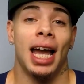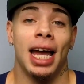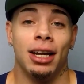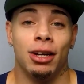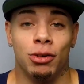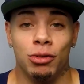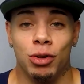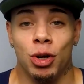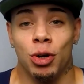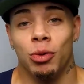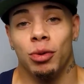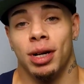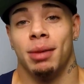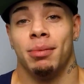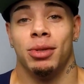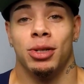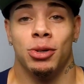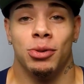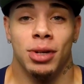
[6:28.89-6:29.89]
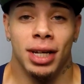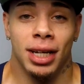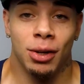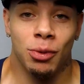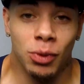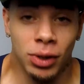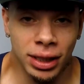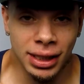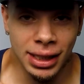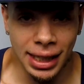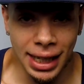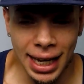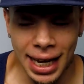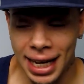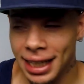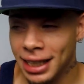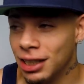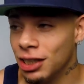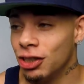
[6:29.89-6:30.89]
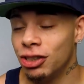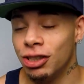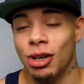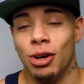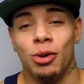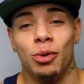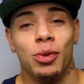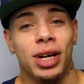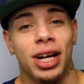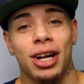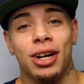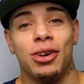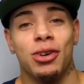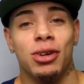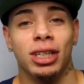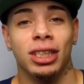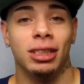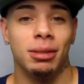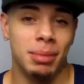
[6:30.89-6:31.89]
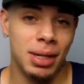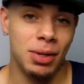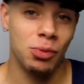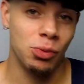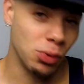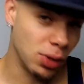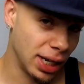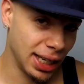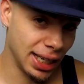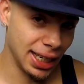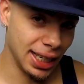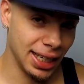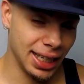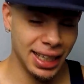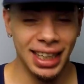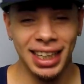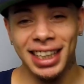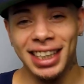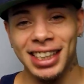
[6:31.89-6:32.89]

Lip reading: I don't know what I'm doing once again, so we are going to be winging it.